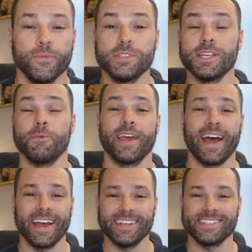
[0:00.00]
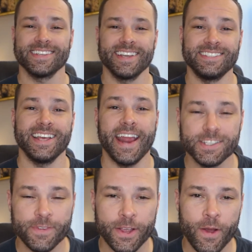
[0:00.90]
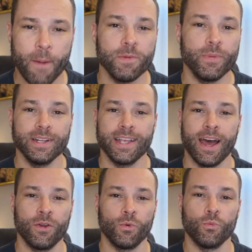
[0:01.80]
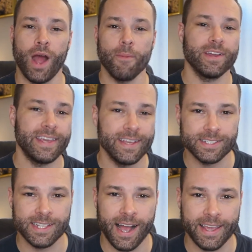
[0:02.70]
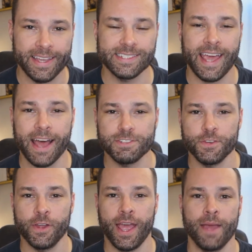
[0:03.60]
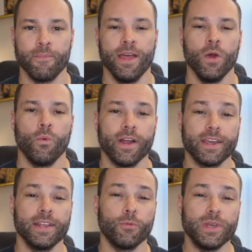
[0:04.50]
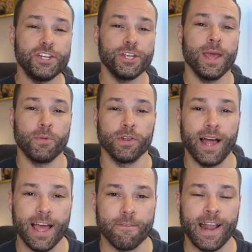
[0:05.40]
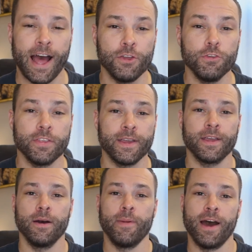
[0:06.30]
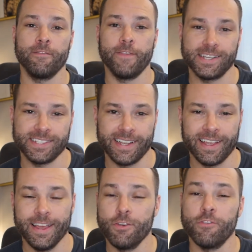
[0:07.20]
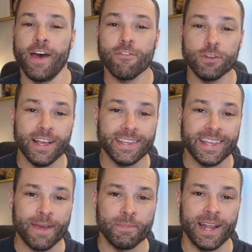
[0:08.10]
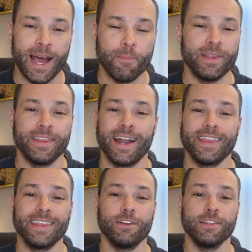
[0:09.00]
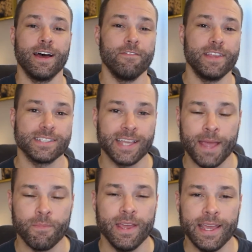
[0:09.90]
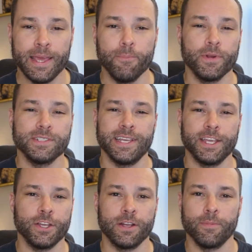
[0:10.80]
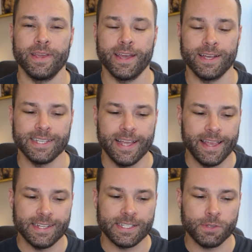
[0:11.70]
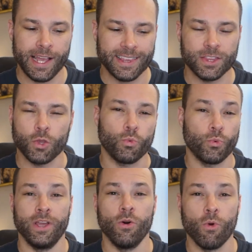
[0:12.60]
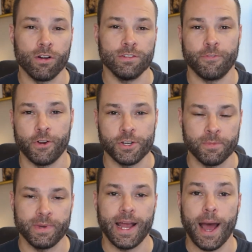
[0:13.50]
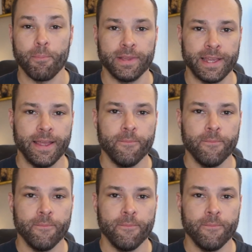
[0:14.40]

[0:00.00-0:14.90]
What's up, you guys? In today's video, I'm gonna break down Robert Kiyosaki's Cashflow Game, where it could reshape your life and how you think about investing. If you've ever liked the game Monopoly, then I think you'll love this game in particular because this is like the real world version of Monopoly,